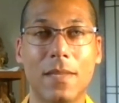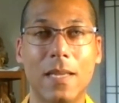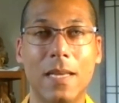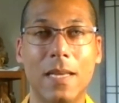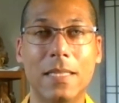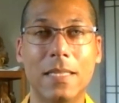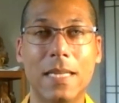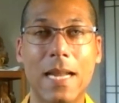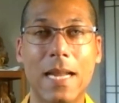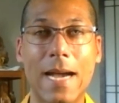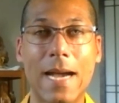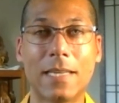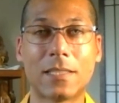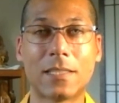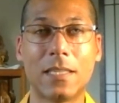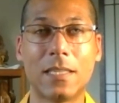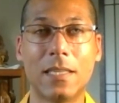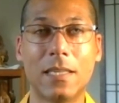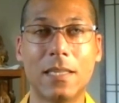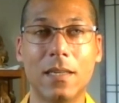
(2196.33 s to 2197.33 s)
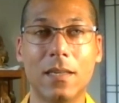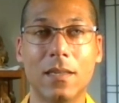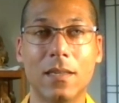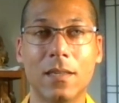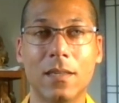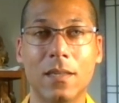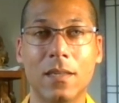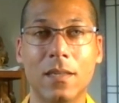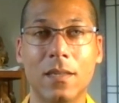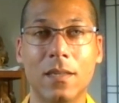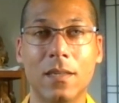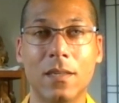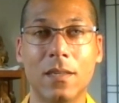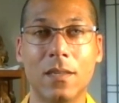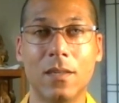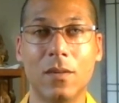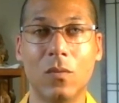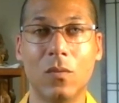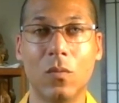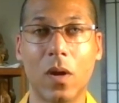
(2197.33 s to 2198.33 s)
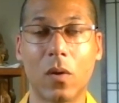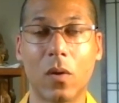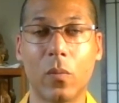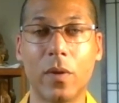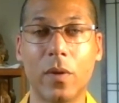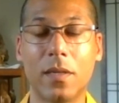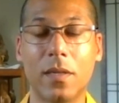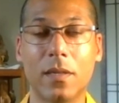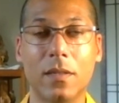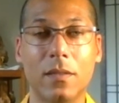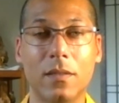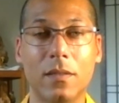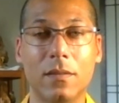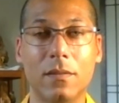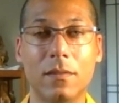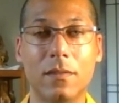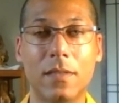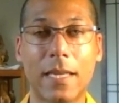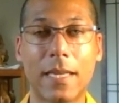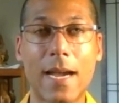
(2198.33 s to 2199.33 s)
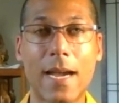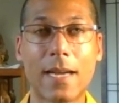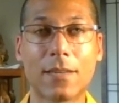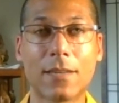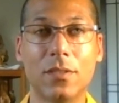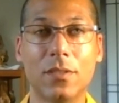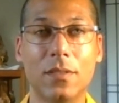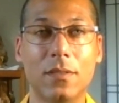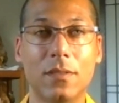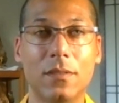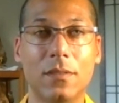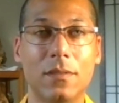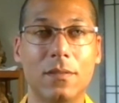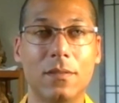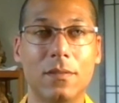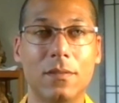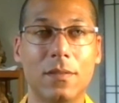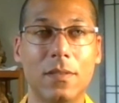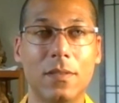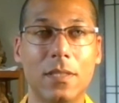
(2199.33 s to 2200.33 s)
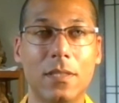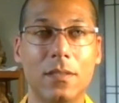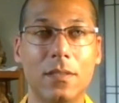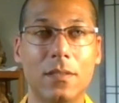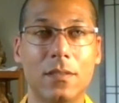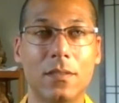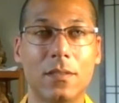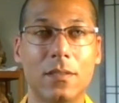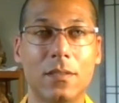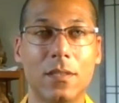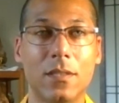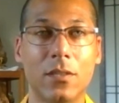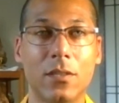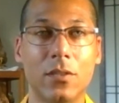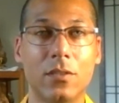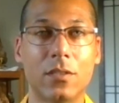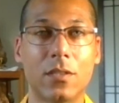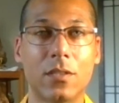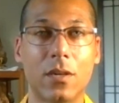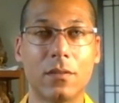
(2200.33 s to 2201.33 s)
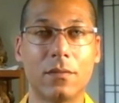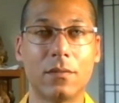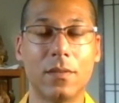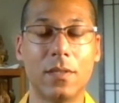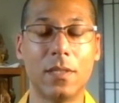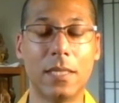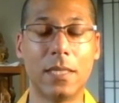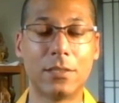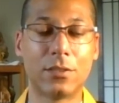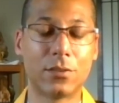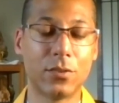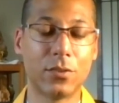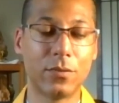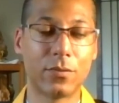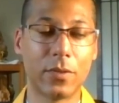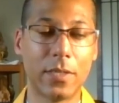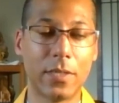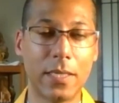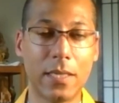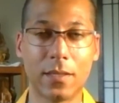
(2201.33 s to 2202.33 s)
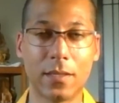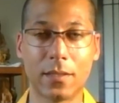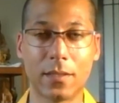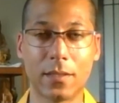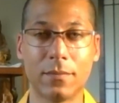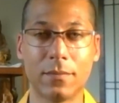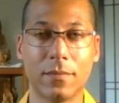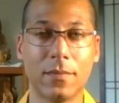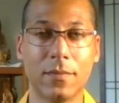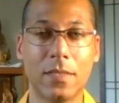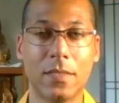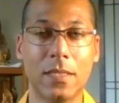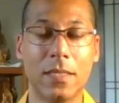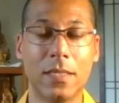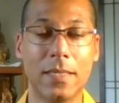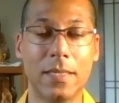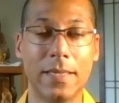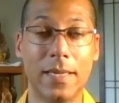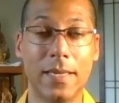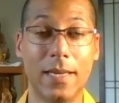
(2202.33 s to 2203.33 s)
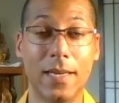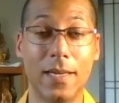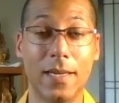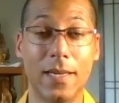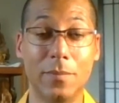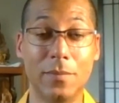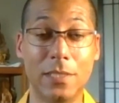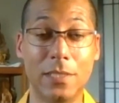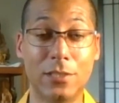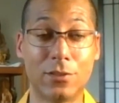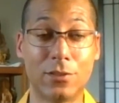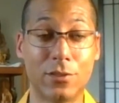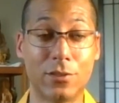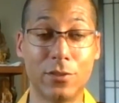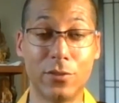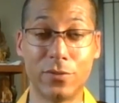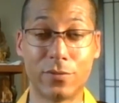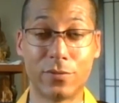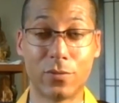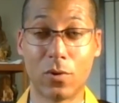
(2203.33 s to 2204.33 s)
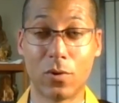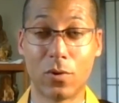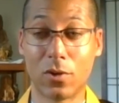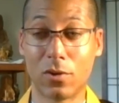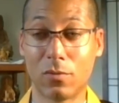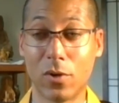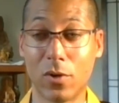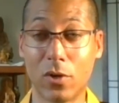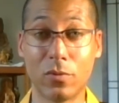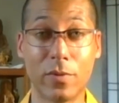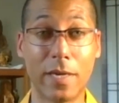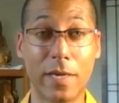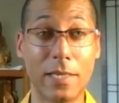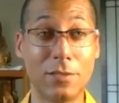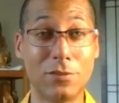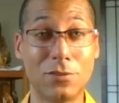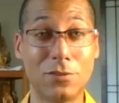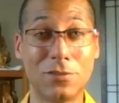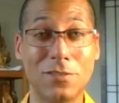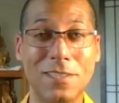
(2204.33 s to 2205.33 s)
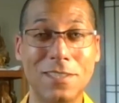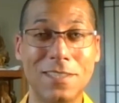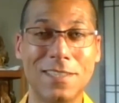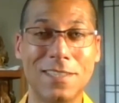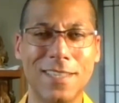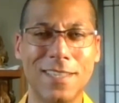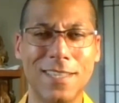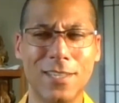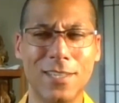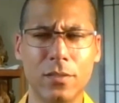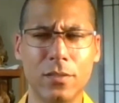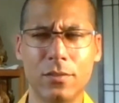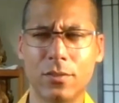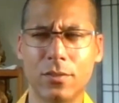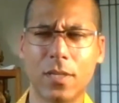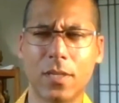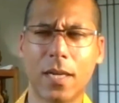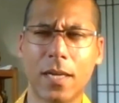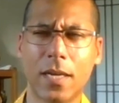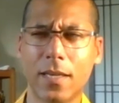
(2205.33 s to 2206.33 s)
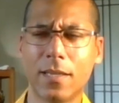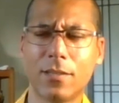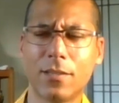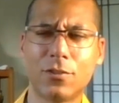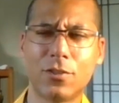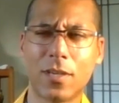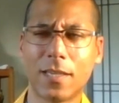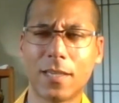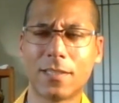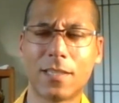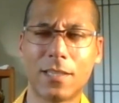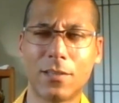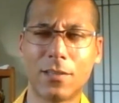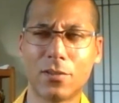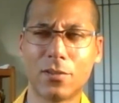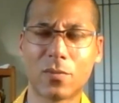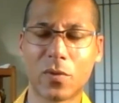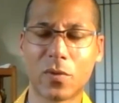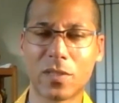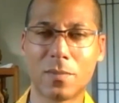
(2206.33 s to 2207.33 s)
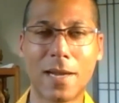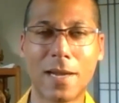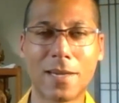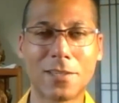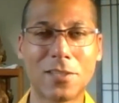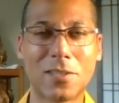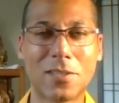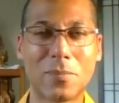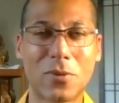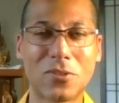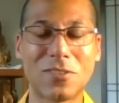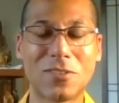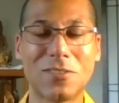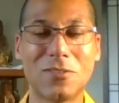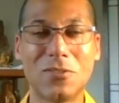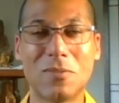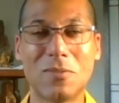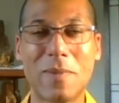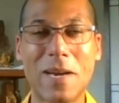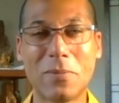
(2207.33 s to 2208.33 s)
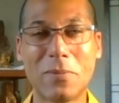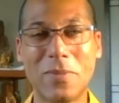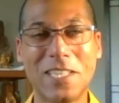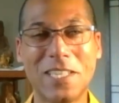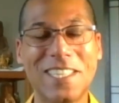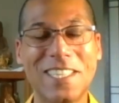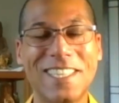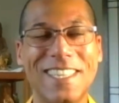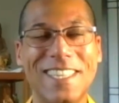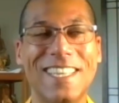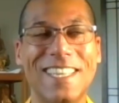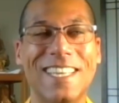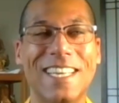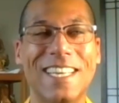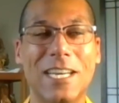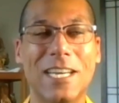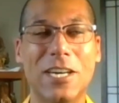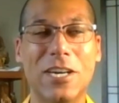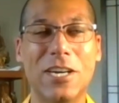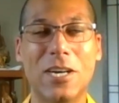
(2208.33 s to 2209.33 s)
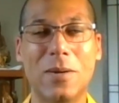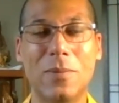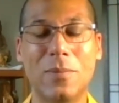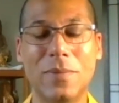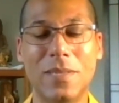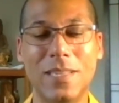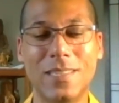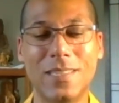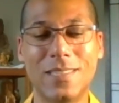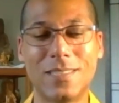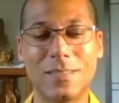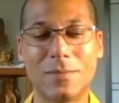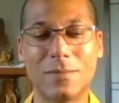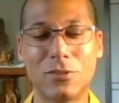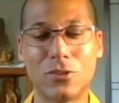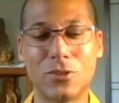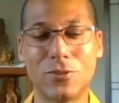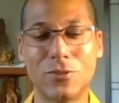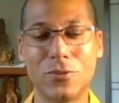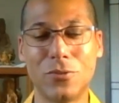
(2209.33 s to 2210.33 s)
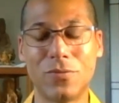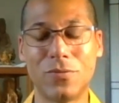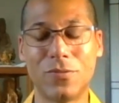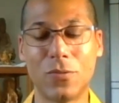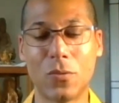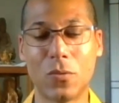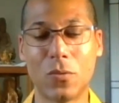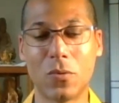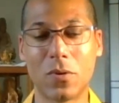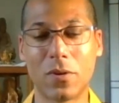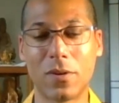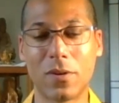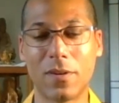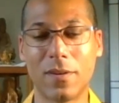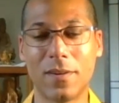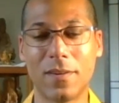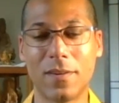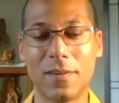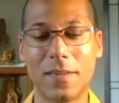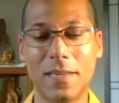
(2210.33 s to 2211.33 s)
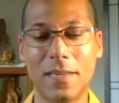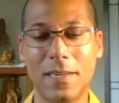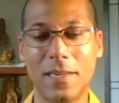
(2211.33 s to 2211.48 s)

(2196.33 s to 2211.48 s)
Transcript: and then asking where we can take action is a good start. And that's true for anything. It's true for road rage. Should I say those words back to the person who's mad at me? It's true for